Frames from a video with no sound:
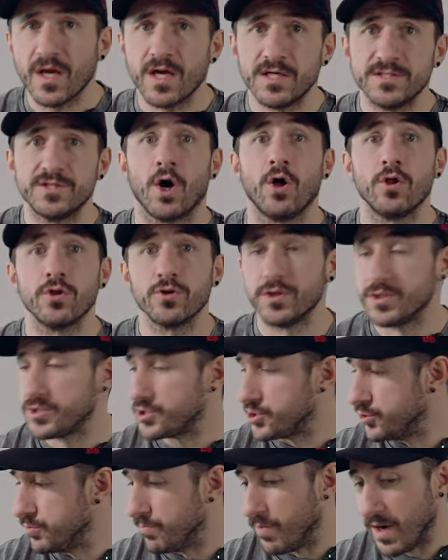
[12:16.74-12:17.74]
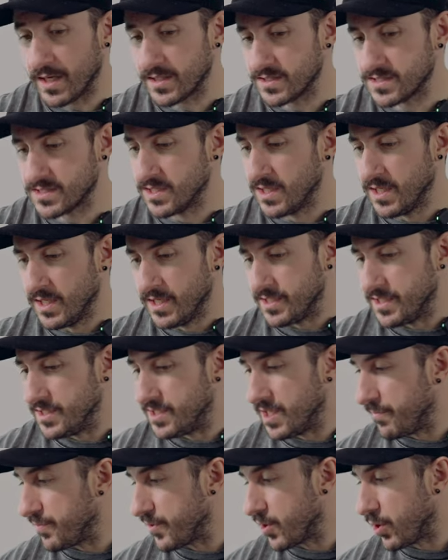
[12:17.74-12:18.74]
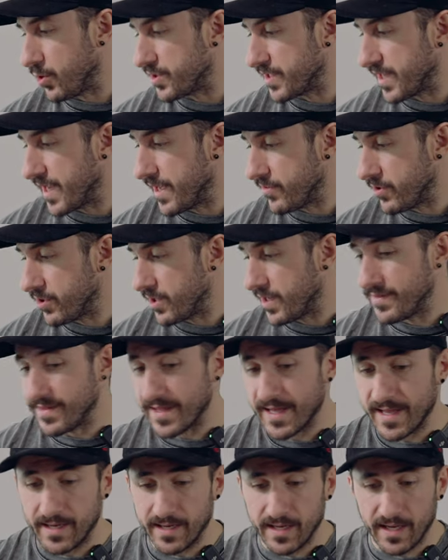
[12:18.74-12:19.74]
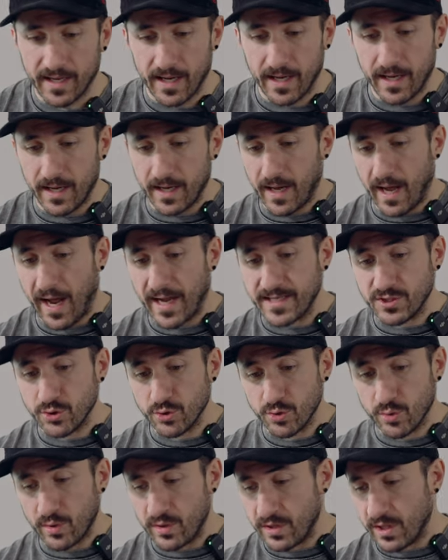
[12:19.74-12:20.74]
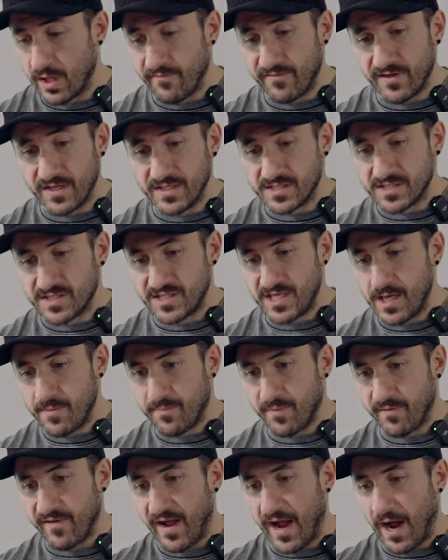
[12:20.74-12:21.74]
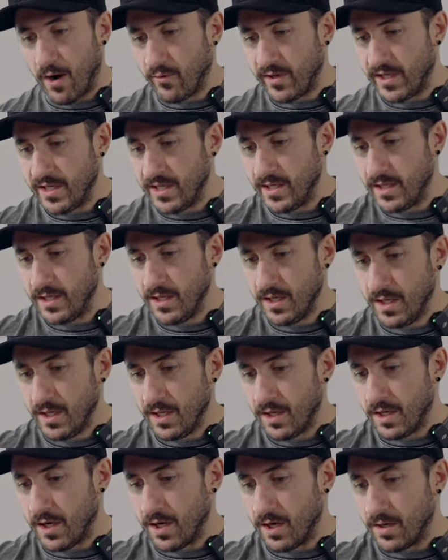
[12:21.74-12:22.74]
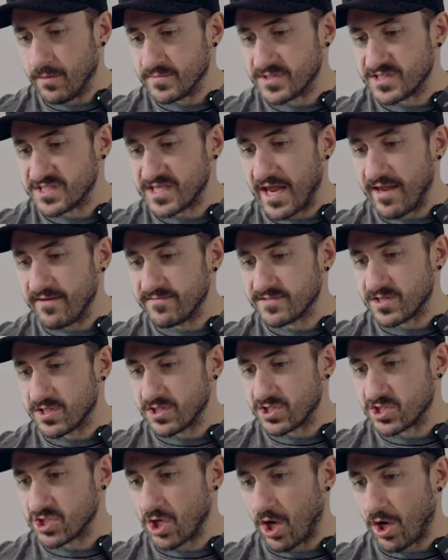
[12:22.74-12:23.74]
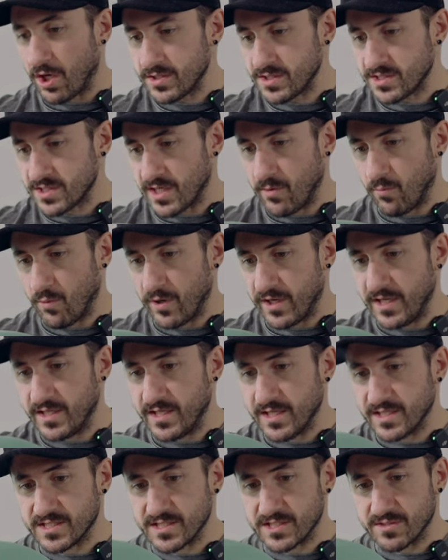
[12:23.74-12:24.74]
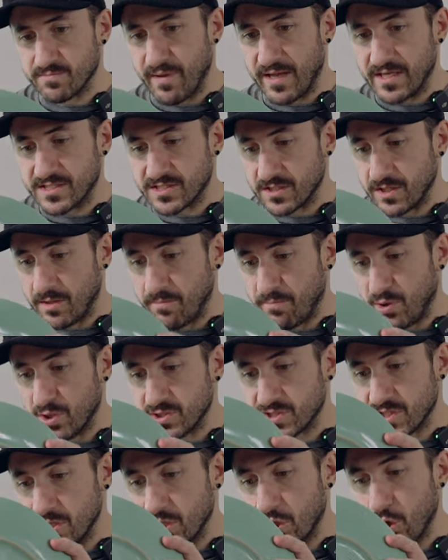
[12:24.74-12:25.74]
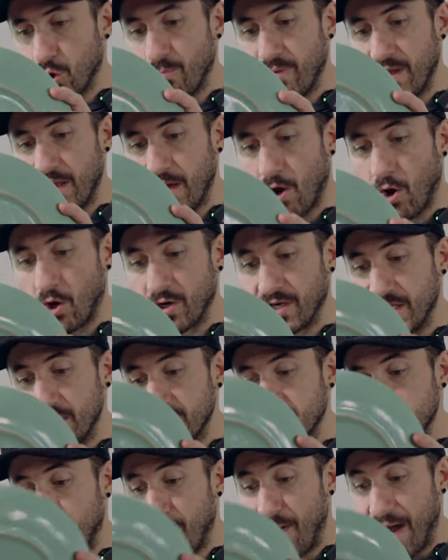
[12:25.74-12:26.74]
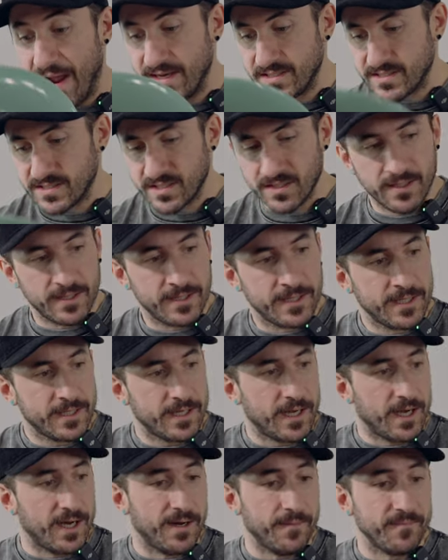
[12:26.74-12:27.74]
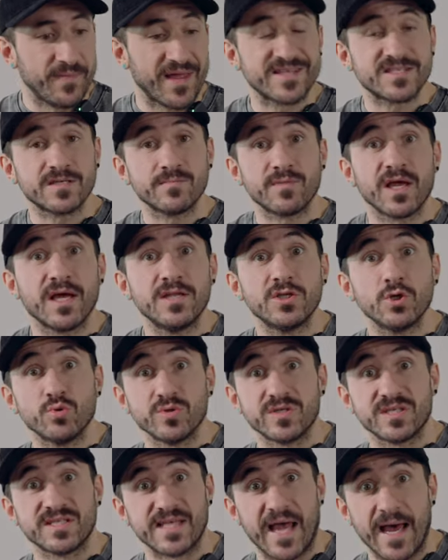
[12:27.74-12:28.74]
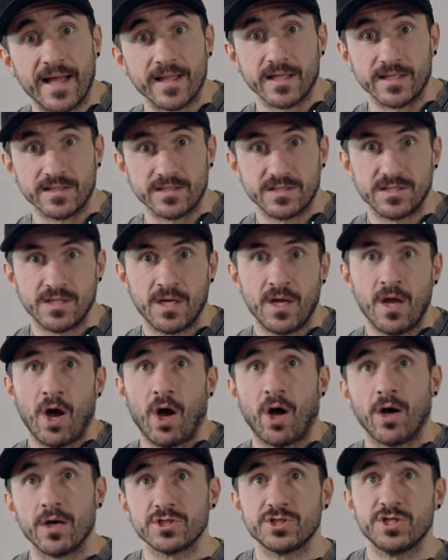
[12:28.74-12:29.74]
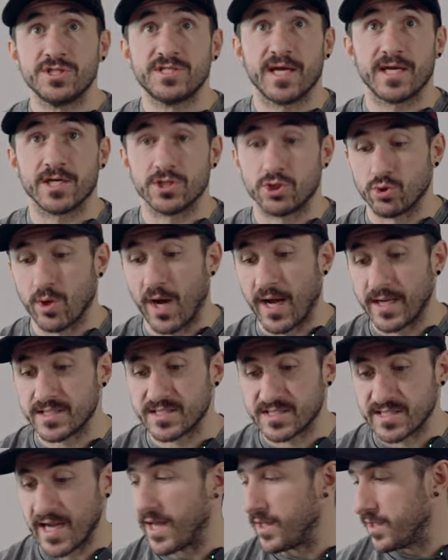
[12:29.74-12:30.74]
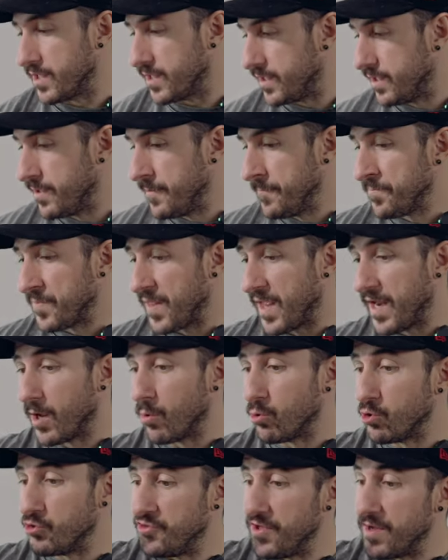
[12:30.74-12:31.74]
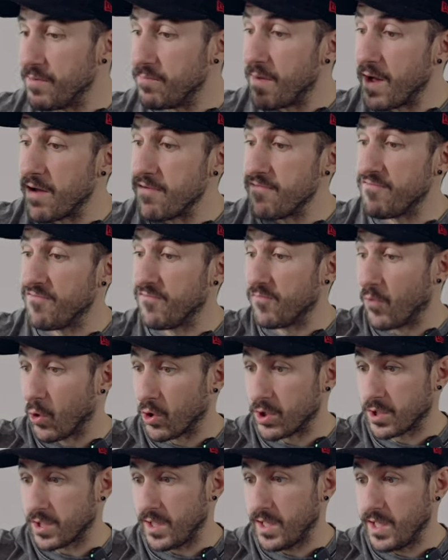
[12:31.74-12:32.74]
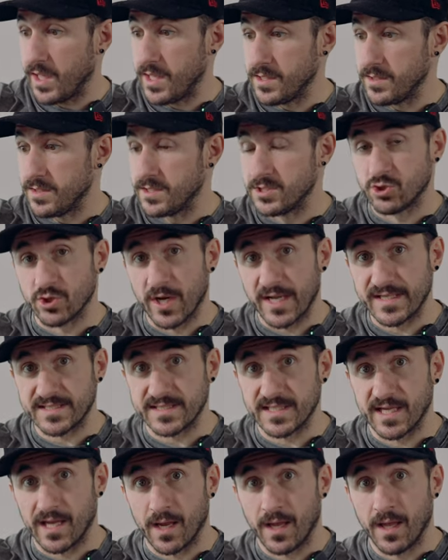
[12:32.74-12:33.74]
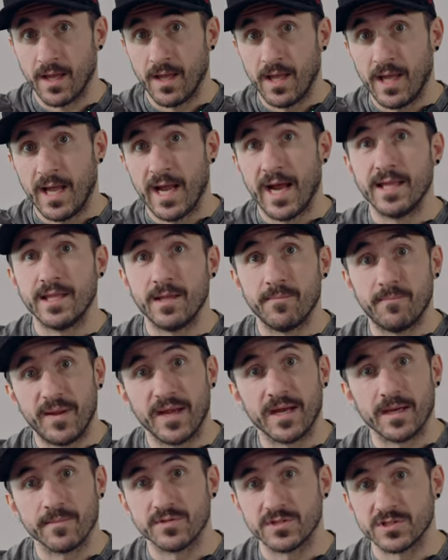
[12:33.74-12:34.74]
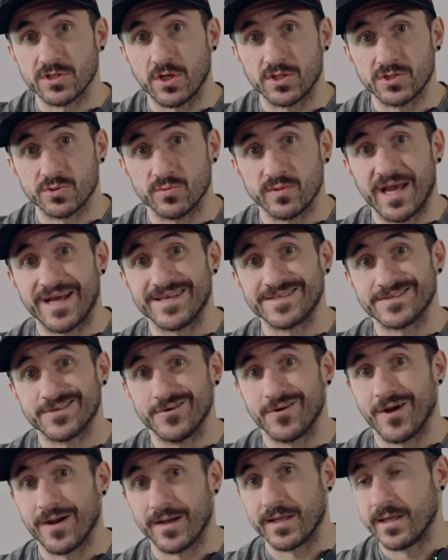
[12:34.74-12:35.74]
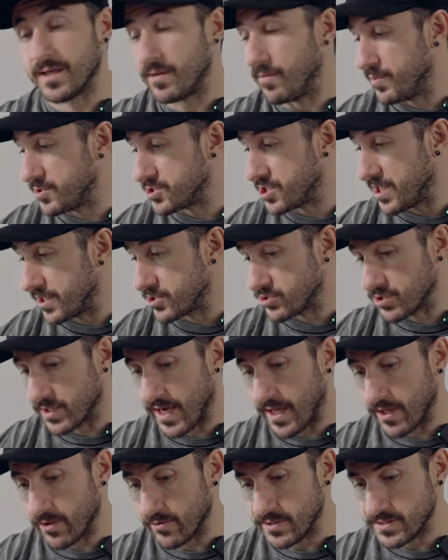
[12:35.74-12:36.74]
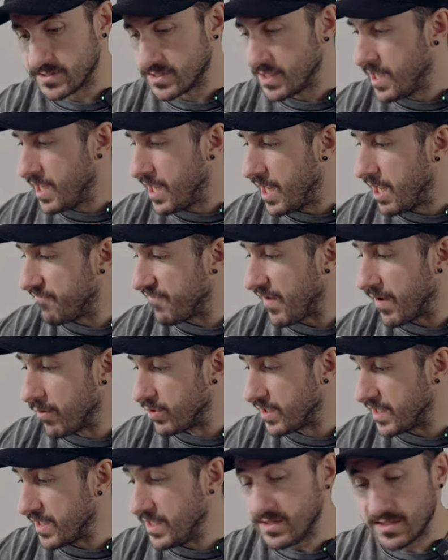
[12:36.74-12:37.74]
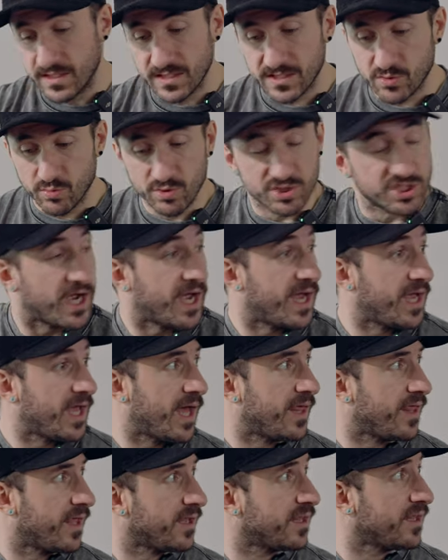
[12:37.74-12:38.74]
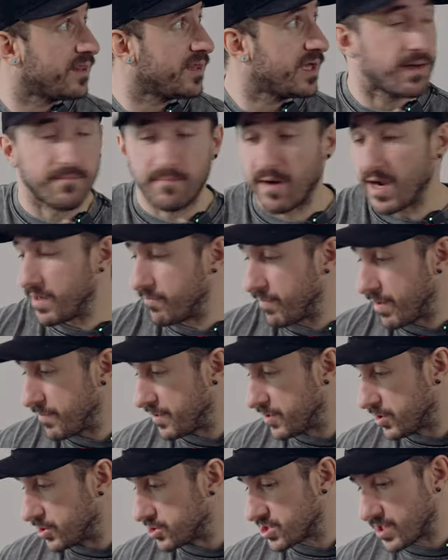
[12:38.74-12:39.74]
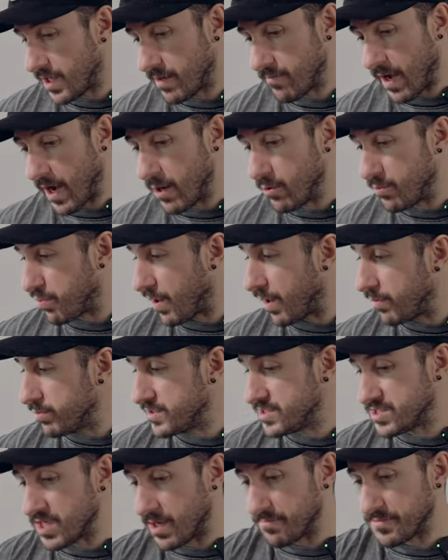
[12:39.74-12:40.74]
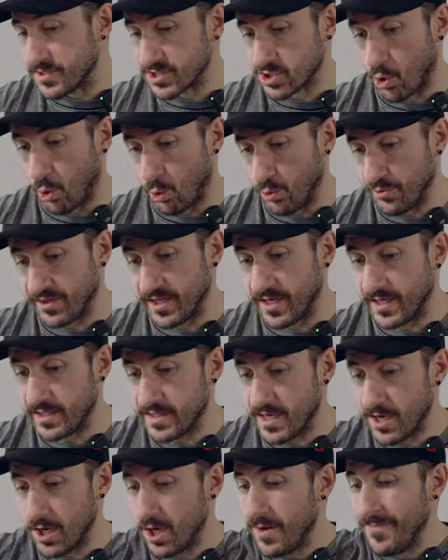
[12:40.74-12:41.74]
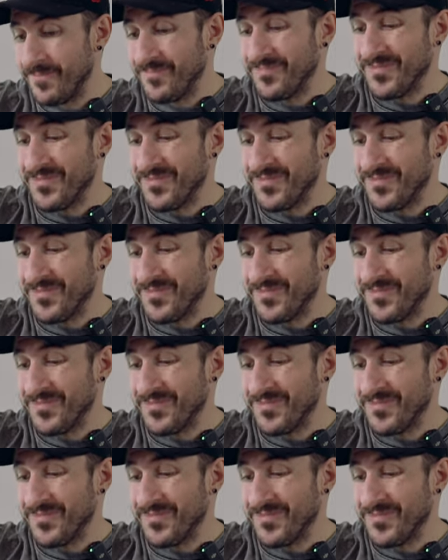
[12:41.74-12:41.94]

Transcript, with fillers: a dollar to two bucks. You dump it all together. And then uh, I do love his tip of how he um, saves the sauce. And what he does is basically puts a little bit on each bite. Um, that's something I do with salads. I'll actually take a dry salad and I will dip my fork in the dressing and then pick up the sauce with that so you're not getting a bunch of extra calories. If I were to eat this, which I, I think I might, it might be lunchtime, I would probably dump this whole thing in there,